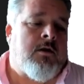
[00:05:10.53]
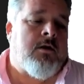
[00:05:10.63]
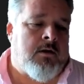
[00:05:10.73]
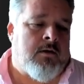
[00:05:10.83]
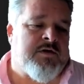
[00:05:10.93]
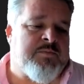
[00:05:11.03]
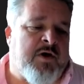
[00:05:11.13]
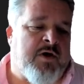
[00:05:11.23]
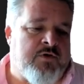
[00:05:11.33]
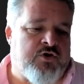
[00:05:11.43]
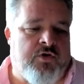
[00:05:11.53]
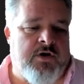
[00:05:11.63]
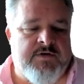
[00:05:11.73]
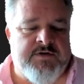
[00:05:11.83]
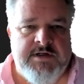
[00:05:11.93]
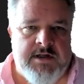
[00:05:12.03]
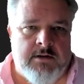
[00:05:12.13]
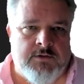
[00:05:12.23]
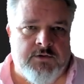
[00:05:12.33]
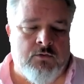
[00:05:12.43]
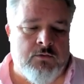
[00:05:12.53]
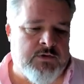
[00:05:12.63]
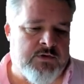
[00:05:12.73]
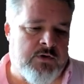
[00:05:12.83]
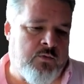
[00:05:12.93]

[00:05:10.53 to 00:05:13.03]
This is my retrieved DDL source,